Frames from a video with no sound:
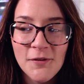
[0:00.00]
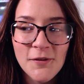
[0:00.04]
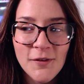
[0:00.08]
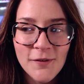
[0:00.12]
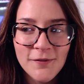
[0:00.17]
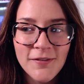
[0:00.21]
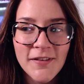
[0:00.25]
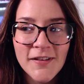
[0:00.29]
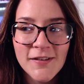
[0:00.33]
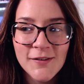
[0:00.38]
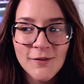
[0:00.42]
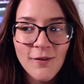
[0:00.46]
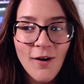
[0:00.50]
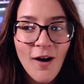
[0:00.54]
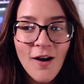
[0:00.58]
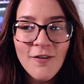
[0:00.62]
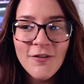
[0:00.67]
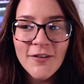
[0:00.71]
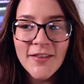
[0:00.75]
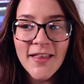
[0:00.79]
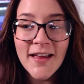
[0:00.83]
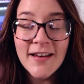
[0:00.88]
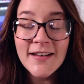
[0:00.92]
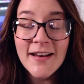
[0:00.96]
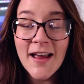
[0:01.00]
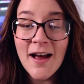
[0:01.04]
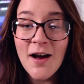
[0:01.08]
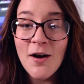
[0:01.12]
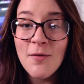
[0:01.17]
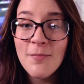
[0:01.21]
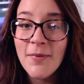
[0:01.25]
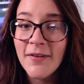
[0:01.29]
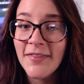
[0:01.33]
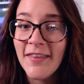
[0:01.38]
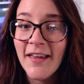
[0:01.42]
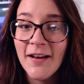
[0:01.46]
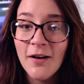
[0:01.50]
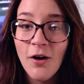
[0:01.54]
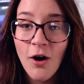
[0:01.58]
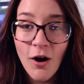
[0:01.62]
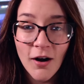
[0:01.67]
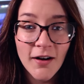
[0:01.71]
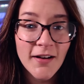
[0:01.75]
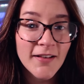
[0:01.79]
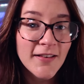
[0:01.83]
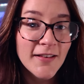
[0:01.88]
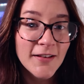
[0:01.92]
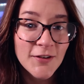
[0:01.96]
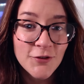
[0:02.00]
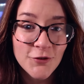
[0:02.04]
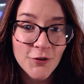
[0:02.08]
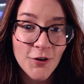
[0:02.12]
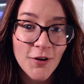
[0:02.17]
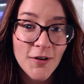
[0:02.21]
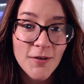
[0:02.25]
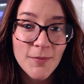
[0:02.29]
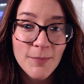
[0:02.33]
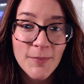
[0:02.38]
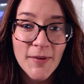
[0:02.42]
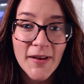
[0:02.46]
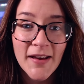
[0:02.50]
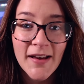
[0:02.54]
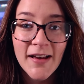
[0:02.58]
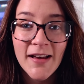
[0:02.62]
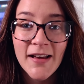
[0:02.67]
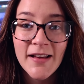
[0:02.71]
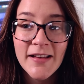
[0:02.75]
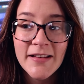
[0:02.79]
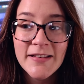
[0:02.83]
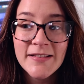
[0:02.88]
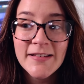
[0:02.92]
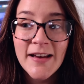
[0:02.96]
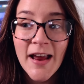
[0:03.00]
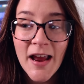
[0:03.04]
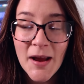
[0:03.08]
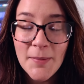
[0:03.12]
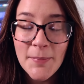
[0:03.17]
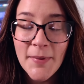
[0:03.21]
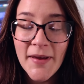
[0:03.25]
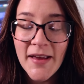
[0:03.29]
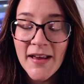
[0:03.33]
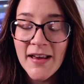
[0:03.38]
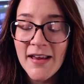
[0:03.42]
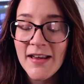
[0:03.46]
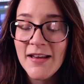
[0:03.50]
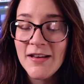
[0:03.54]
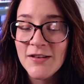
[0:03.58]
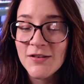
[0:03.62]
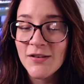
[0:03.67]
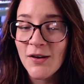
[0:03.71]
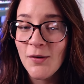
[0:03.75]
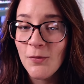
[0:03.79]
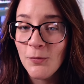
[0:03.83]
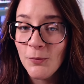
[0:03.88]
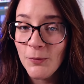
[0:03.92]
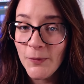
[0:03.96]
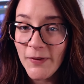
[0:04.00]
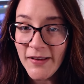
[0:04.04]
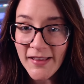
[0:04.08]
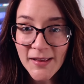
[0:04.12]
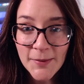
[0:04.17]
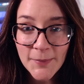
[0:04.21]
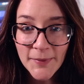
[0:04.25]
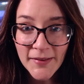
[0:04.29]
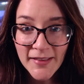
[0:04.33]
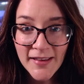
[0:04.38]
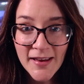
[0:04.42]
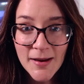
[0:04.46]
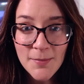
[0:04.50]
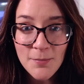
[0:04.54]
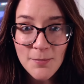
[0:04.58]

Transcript: I don't know if they still offer that now, but they honestly should, because typing is really, really